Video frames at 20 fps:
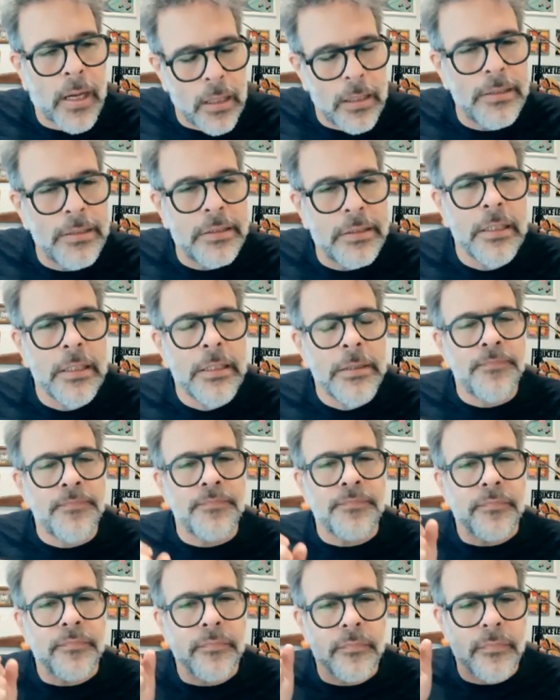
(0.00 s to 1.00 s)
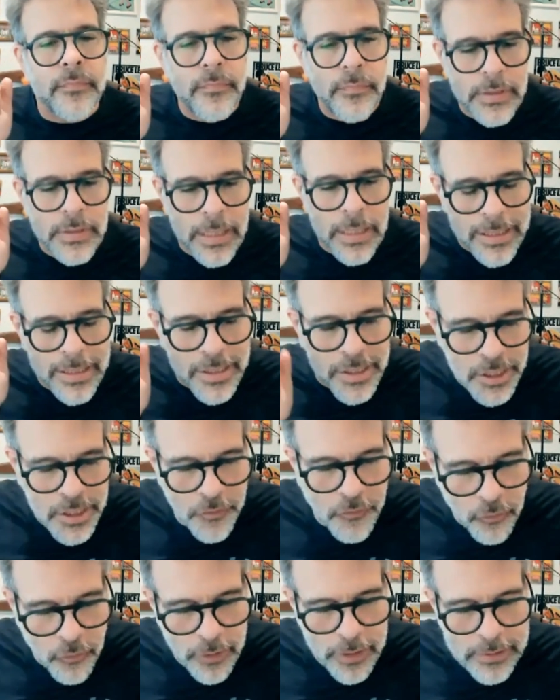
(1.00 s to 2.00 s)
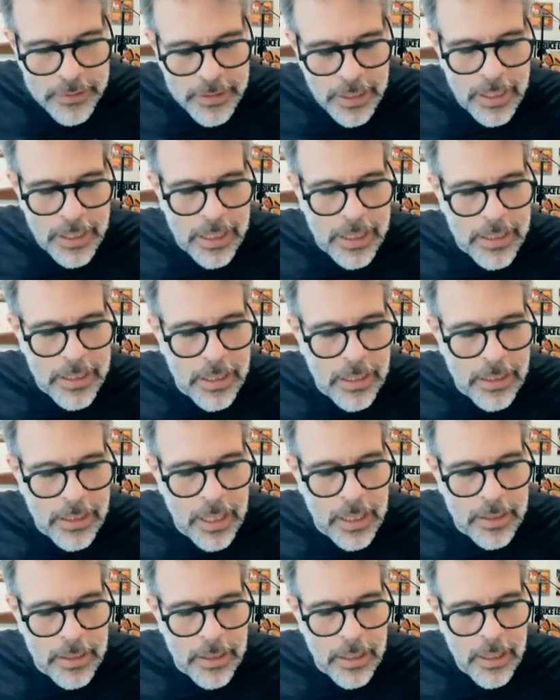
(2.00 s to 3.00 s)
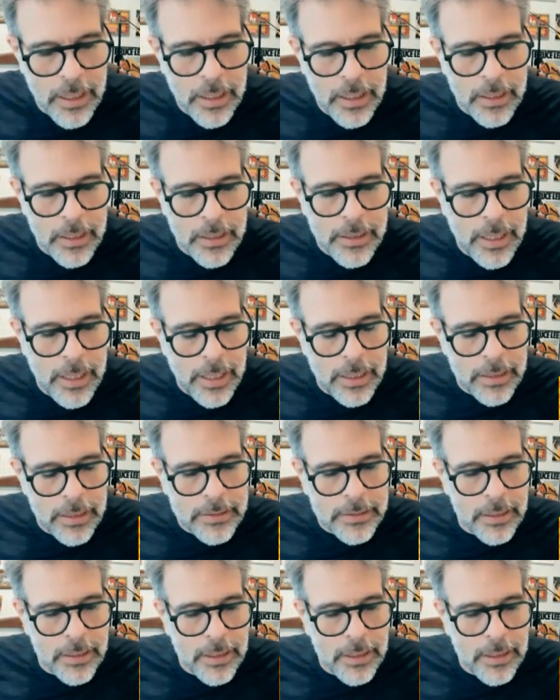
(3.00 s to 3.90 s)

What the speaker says: because it's different. And I think that the